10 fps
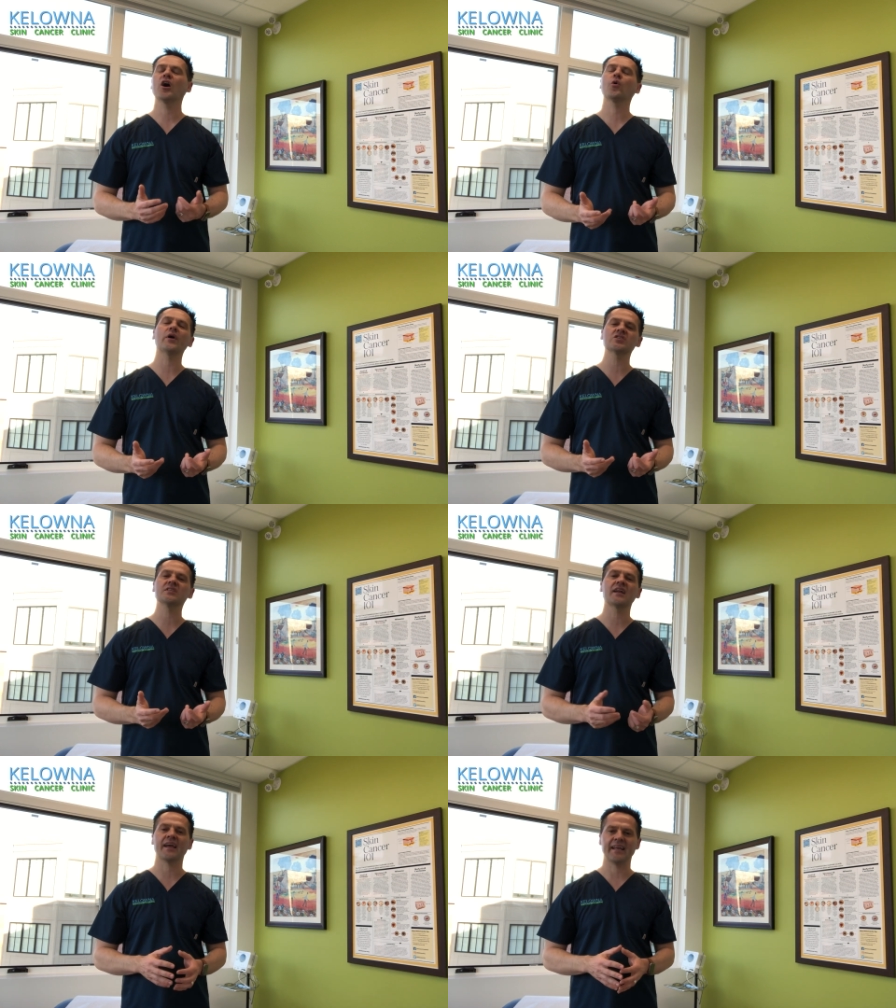A
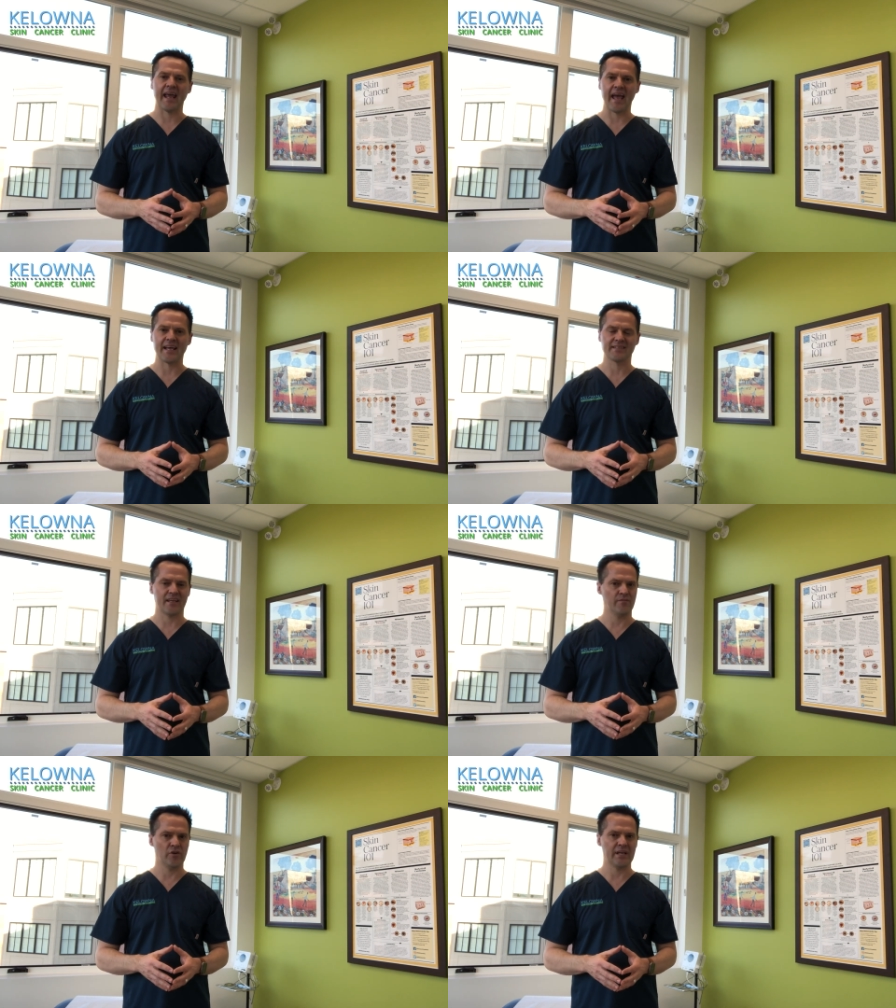question that I get
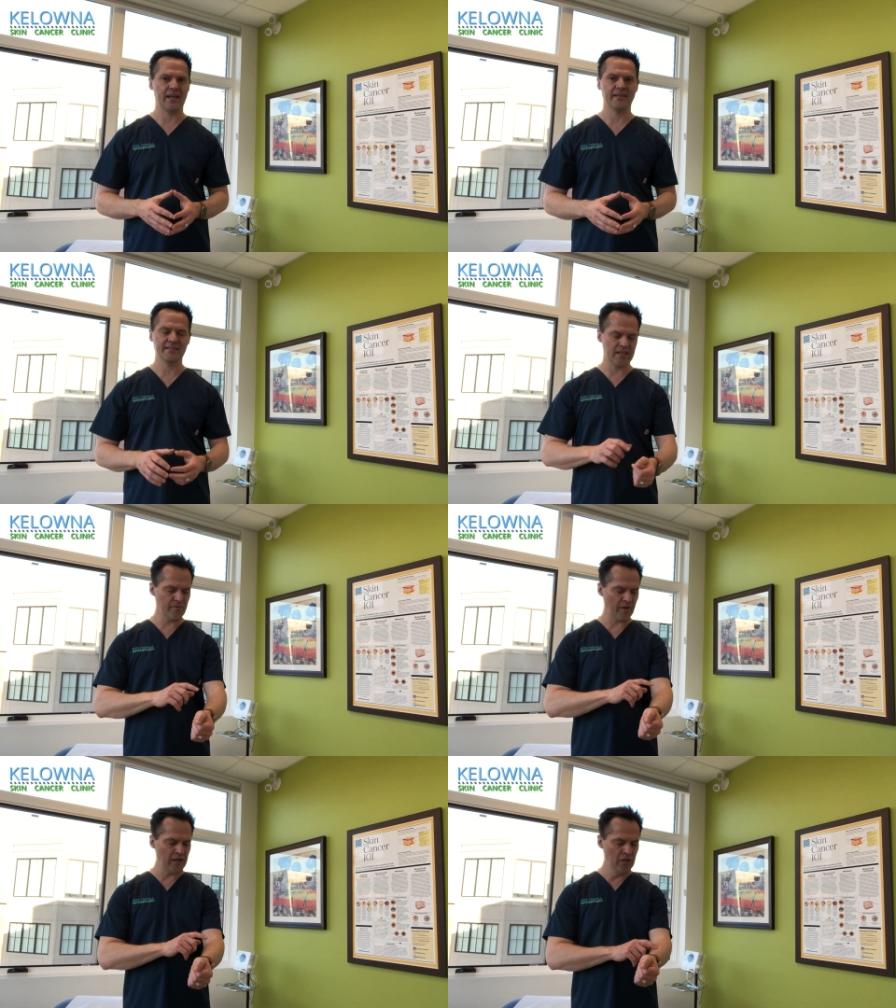asked every day is,
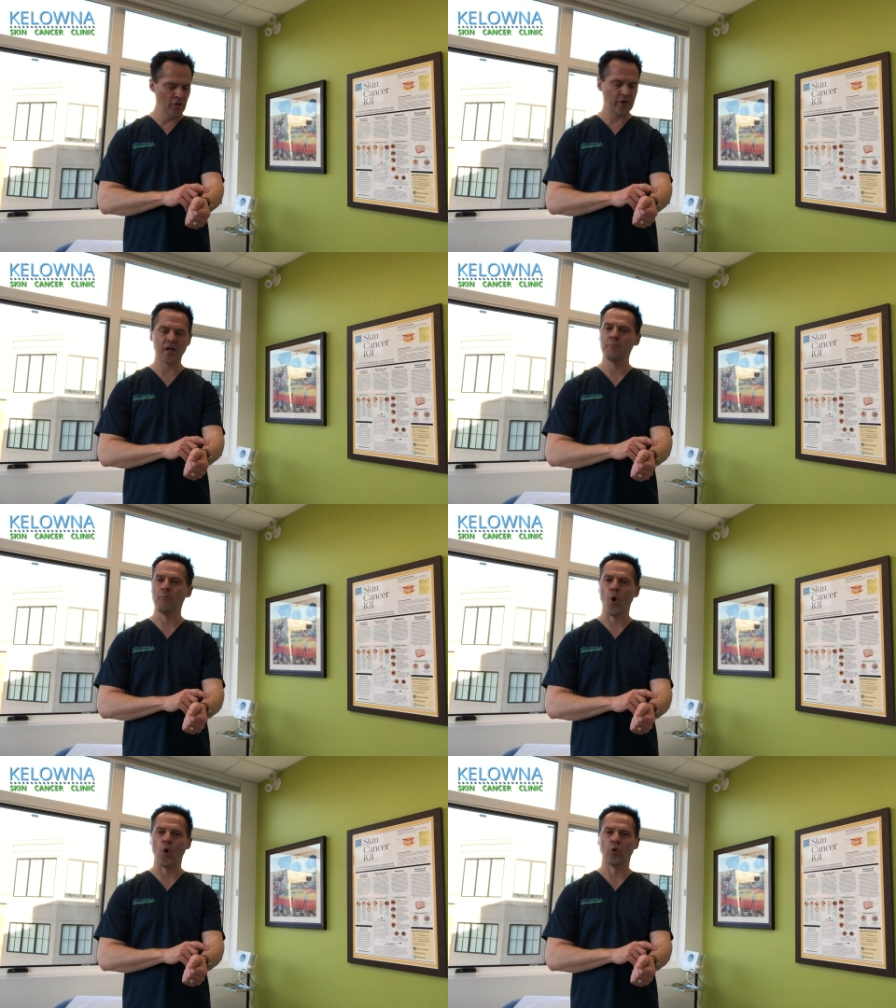if I look at a
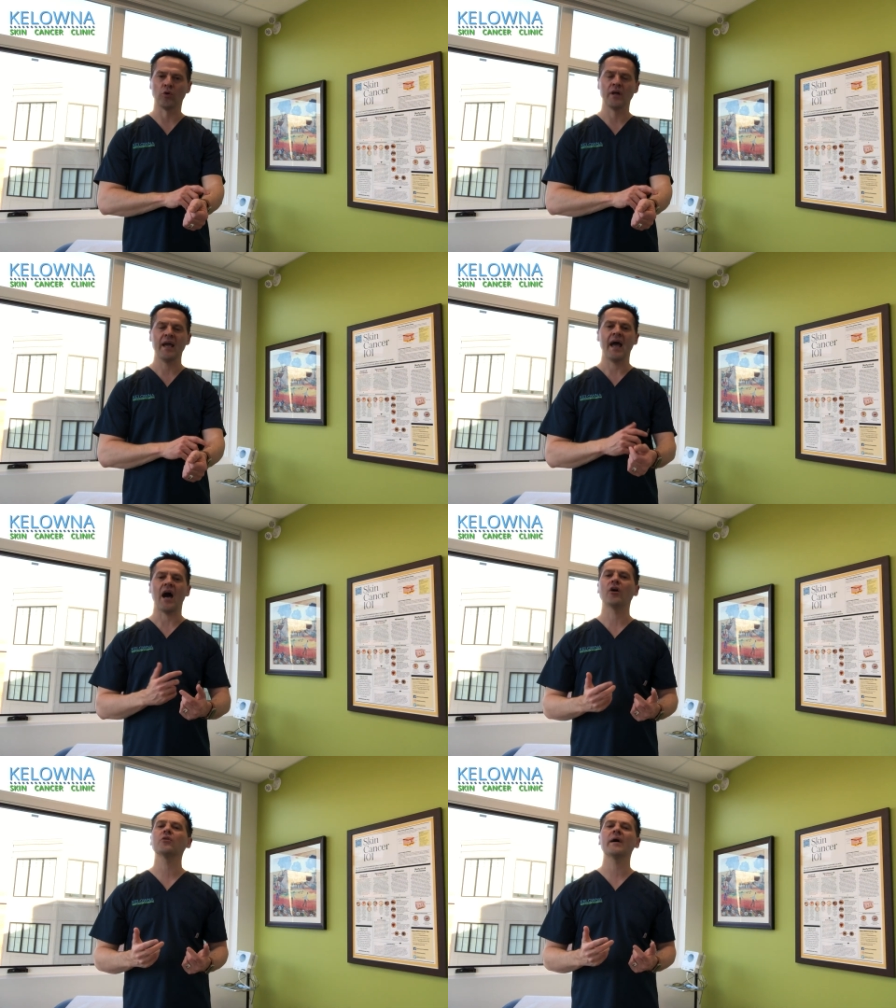mole,
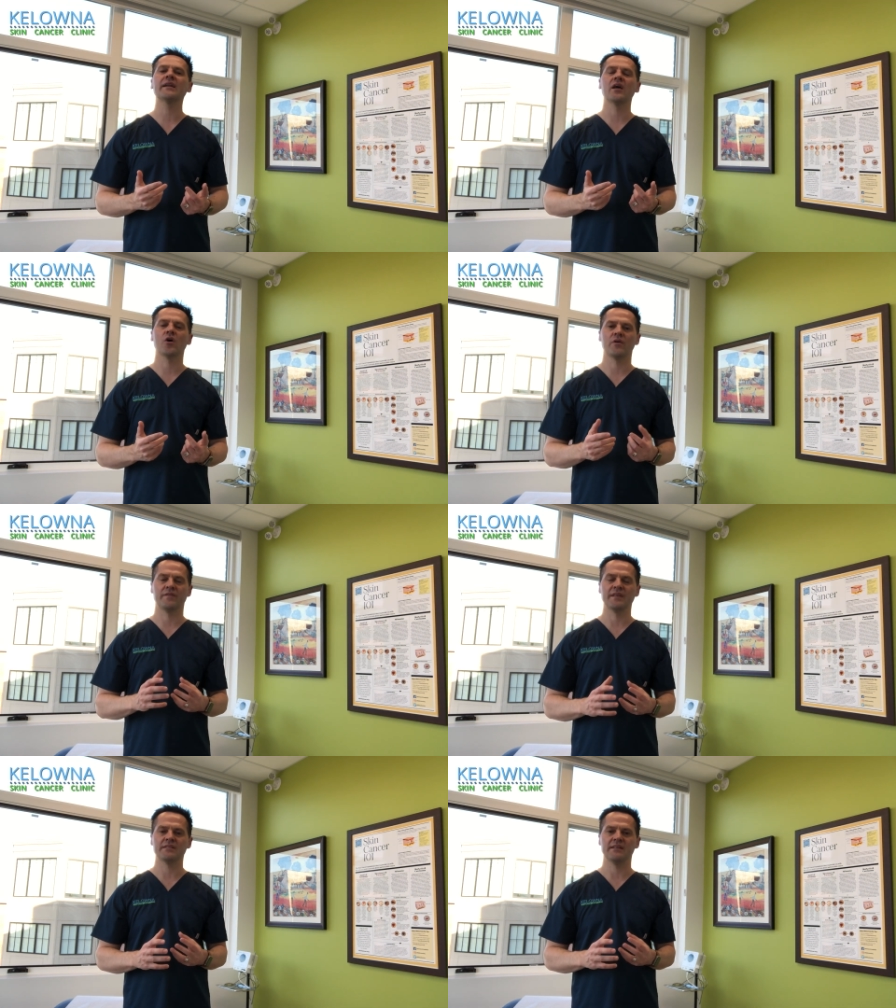how do I know
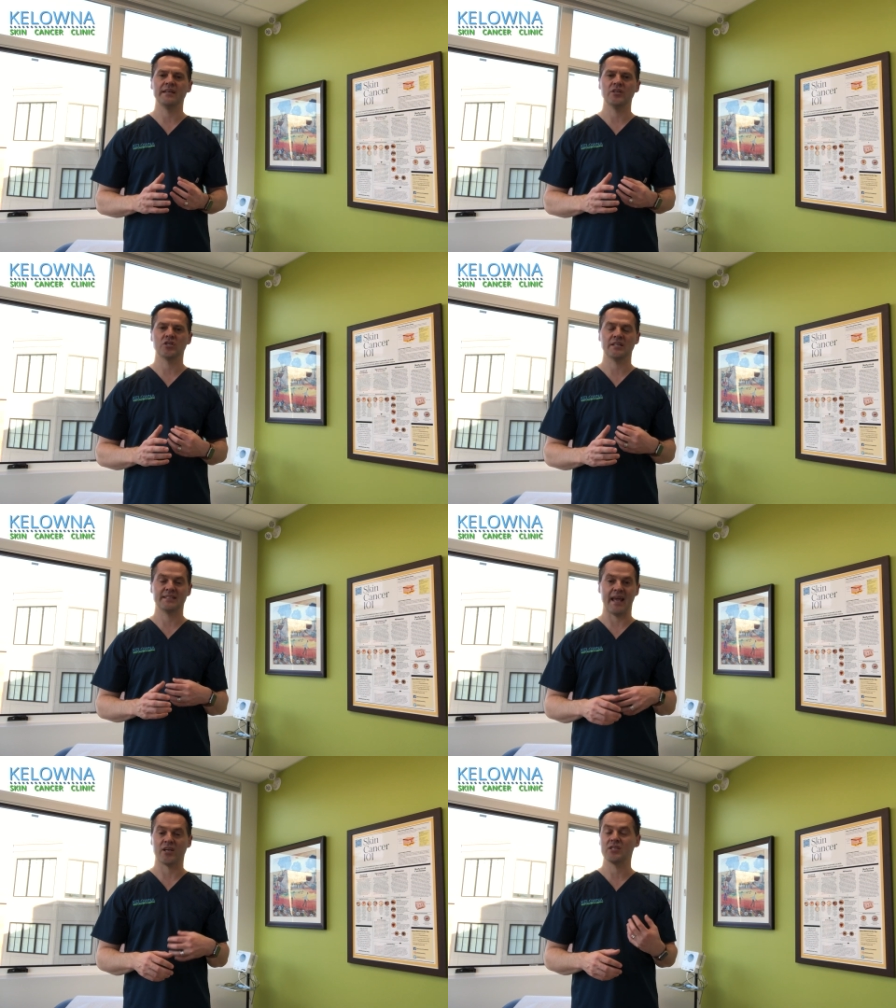if this lesion
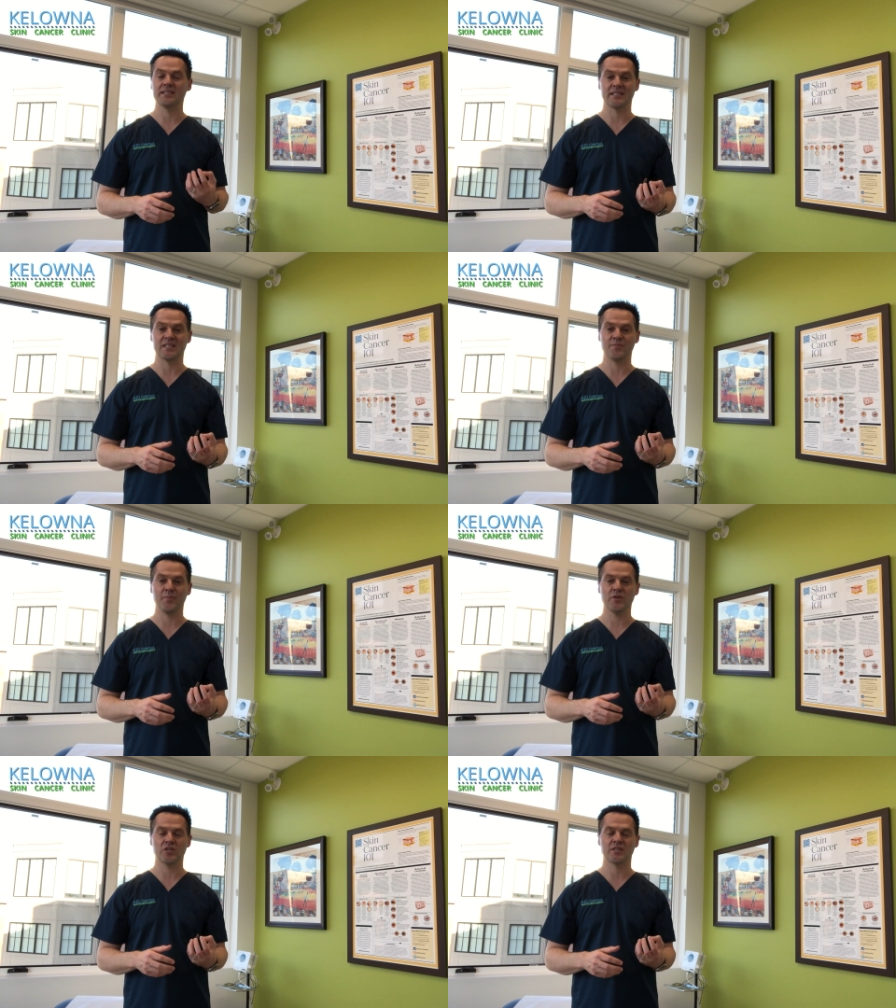is actually
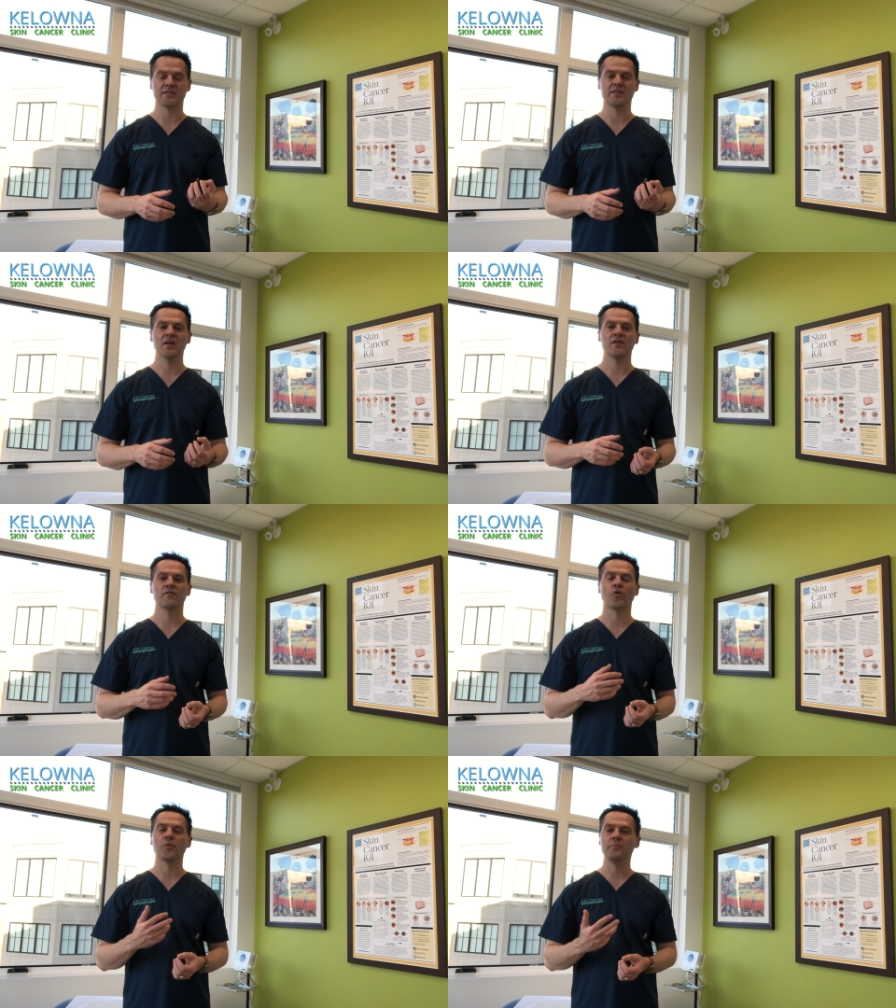suspicious
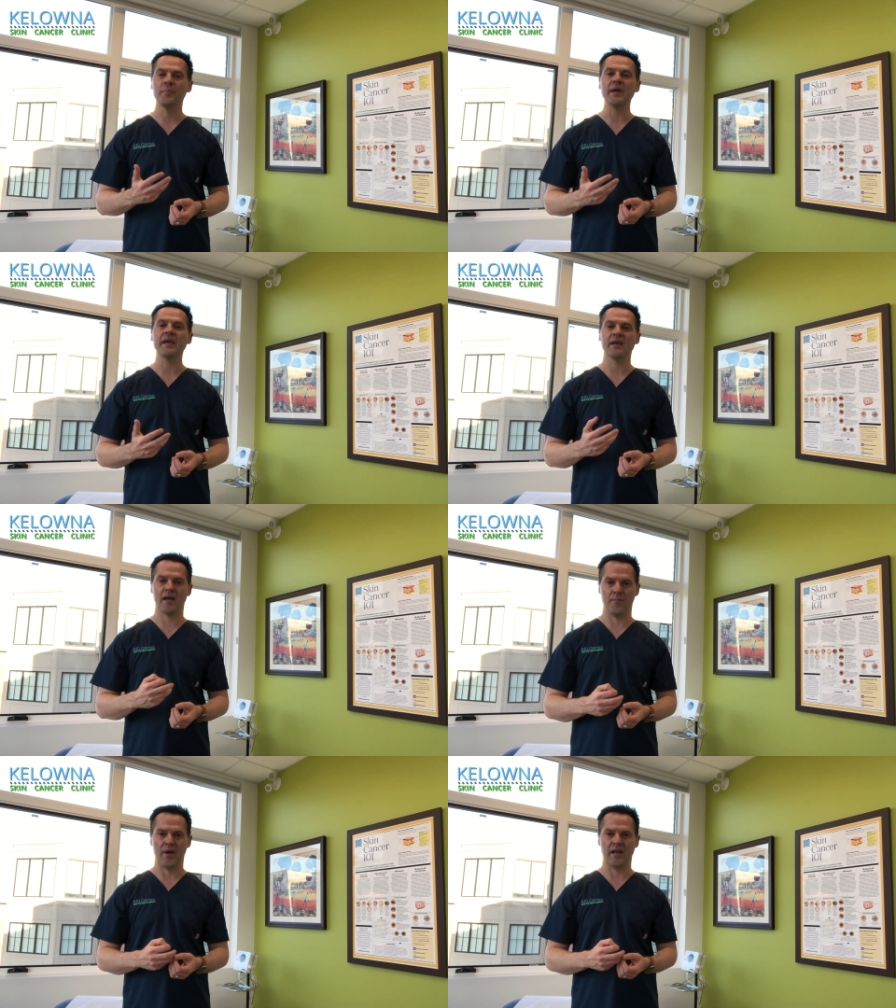for
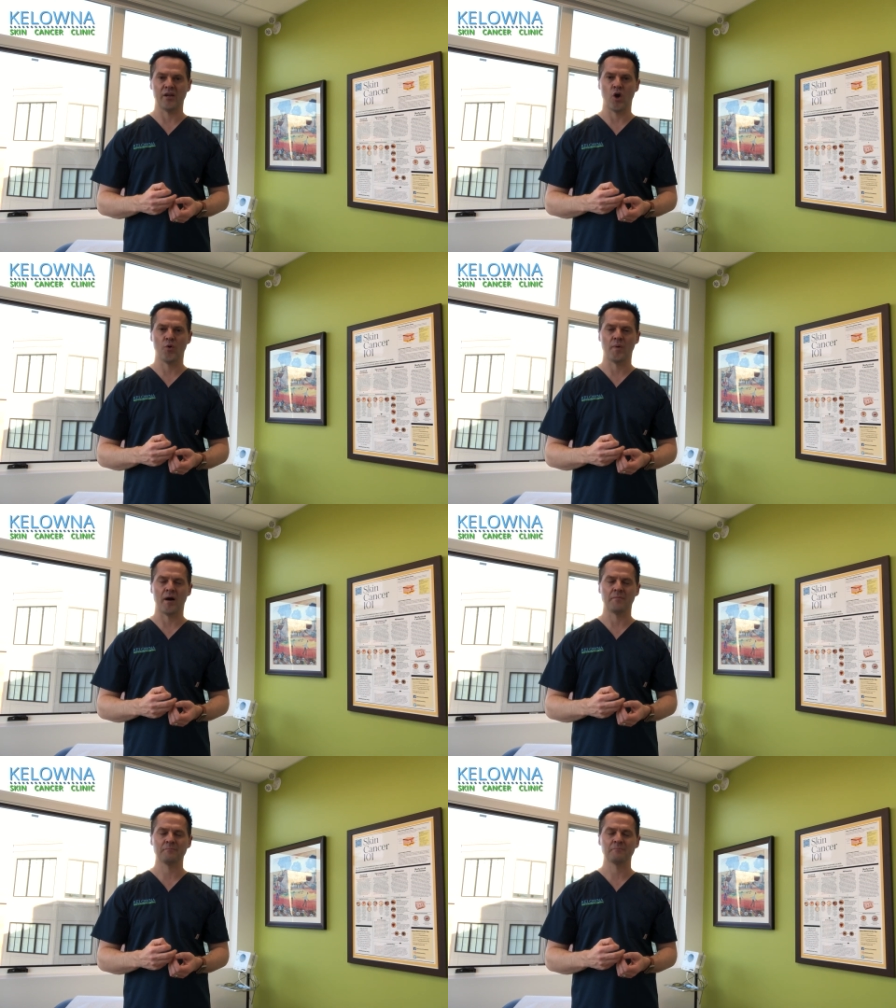being a
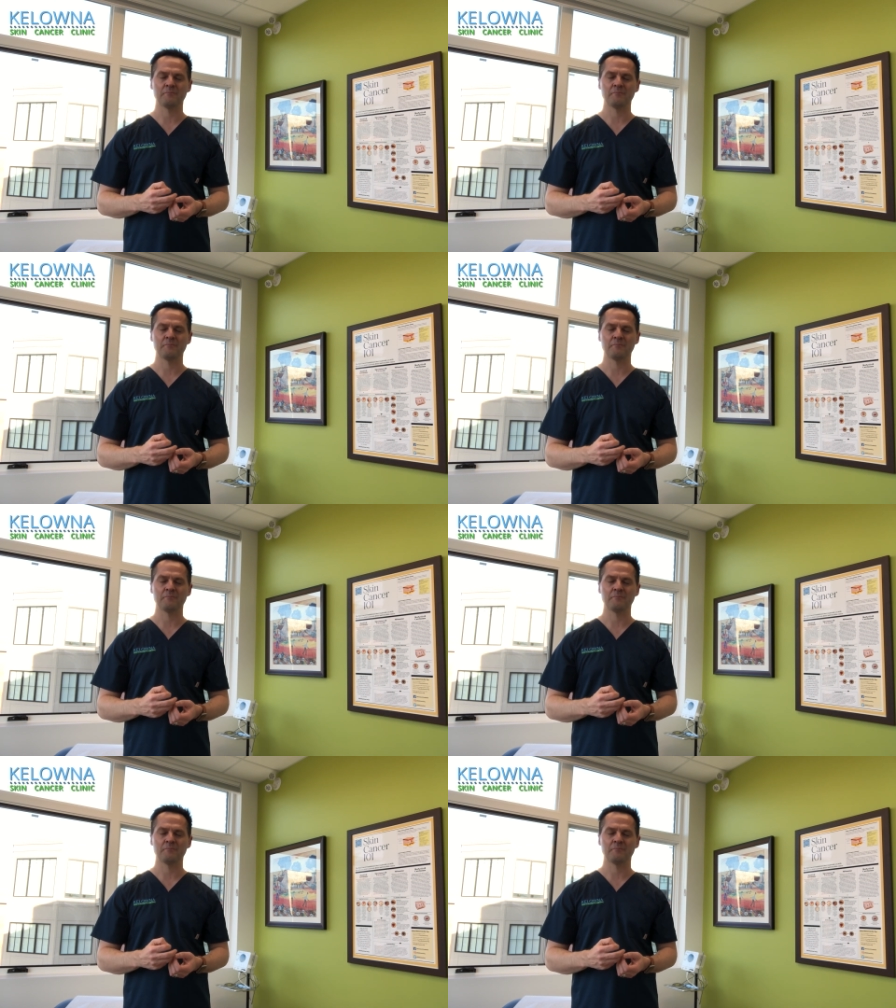melanoma?